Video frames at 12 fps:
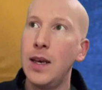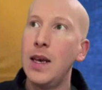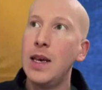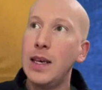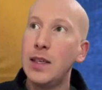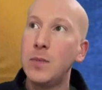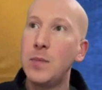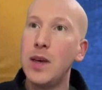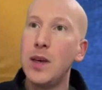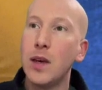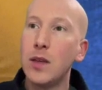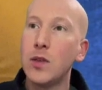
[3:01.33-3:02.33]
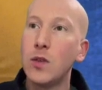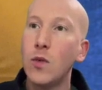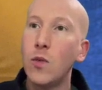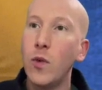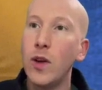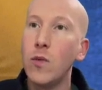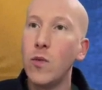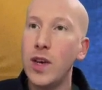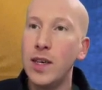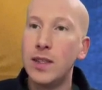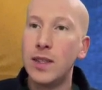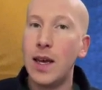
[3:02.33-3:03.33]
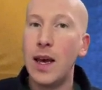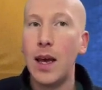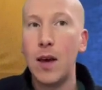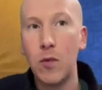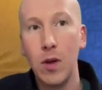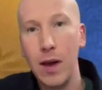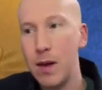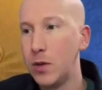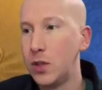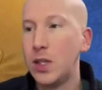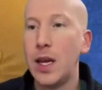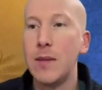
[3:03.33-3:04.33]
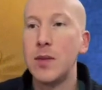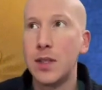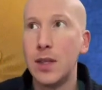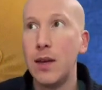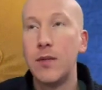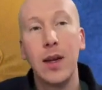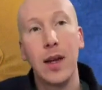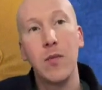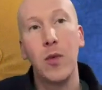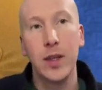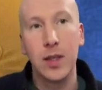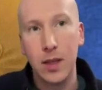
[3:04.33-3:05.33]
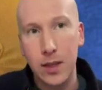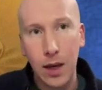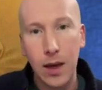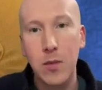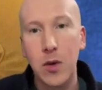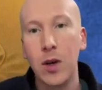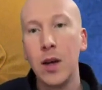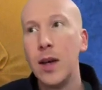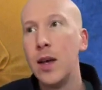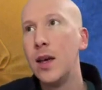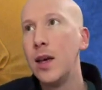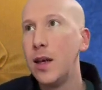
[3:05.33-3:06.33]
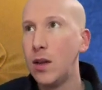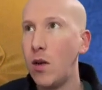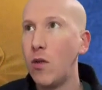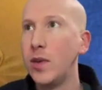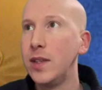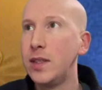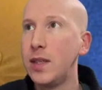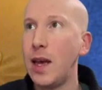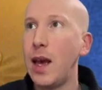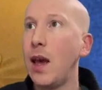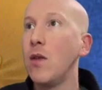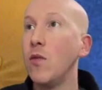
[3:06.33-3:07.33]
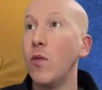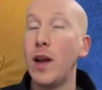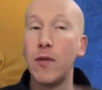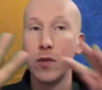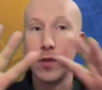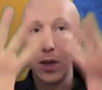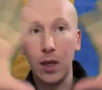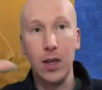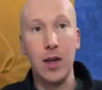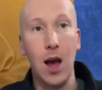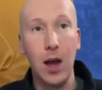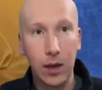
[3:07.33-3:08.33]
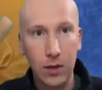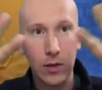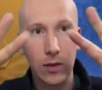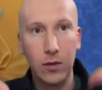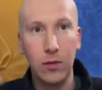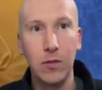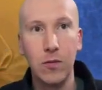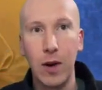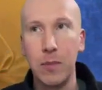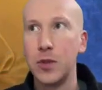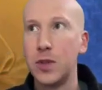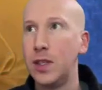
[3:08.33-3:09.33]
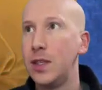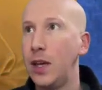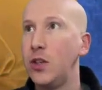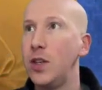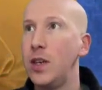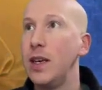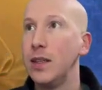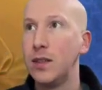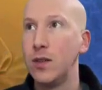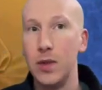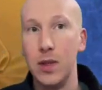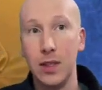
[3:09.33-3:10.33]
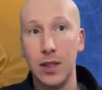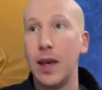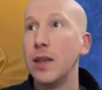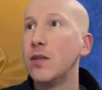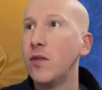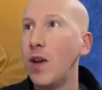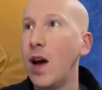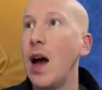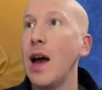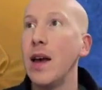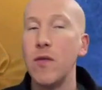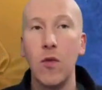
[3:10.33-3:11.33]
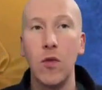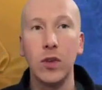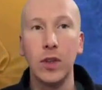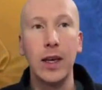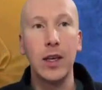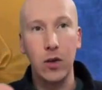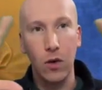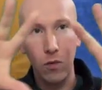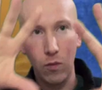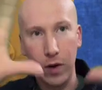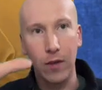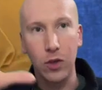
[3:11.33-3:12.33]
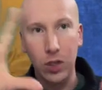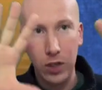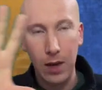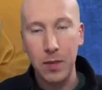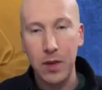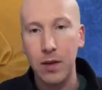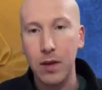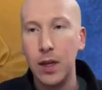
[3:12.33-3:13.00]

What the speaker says: is because when we say, well, how much time is left, and I point to the timer, he'll always say whatever the canonical representation is. So in this case, 5, or like, whatever shape they're in.